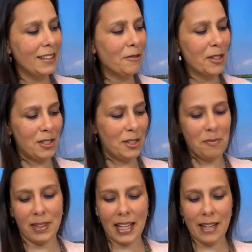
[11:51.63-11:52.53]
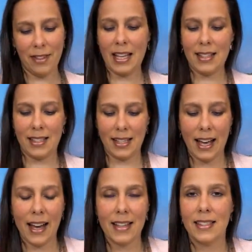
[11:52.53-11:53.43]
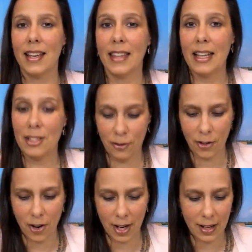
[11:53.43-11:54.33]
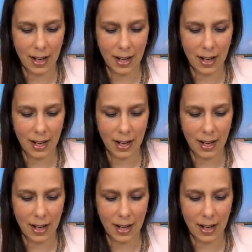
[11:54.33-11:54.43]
want to believe that that's the case, and that's fine.